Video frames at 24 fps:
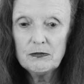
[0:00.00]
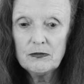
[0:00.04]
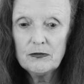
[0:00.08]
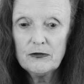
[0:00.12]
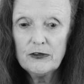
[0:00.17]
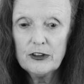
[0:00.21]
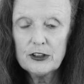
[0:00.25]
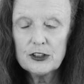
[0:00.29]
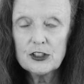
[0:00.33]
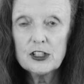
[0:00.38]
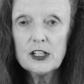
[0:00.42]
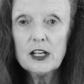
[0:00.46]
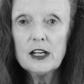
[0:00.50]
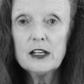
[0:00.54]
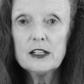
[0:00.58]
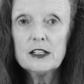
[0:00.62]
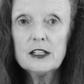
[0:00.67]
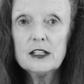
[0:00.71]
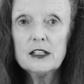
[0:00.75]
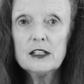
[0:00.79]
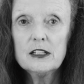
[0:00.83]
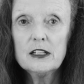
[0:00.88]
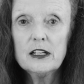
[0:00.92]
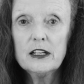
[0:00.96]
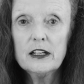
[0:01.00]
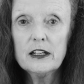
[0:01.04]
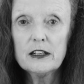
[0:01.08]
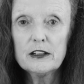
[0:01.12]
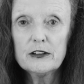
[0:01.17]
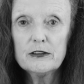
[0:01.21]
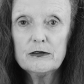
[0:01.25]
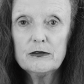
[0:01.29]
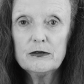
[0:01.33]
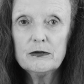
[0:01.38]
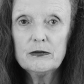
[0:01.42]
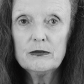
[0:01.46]
first started at
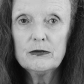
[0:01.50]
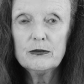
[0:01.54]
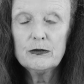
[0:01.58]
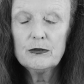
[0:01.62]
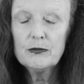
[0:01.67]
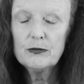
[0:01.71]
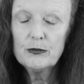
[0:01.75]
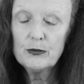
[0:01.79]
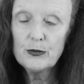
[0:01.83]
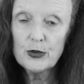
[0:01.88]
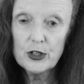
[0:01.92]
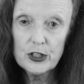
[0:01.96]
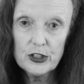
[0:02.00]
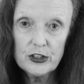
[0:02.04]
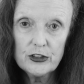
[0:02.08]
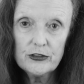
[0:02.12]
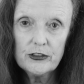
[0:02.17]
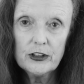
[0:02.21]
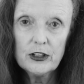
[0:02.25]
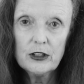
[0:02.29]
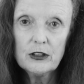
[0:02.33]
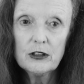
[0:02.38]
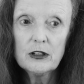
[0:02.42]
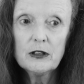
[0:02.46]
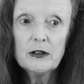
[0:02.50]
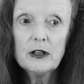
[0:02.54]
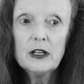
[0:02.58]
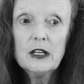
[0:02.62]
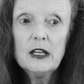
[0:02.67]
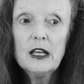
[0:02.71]
British Vogue,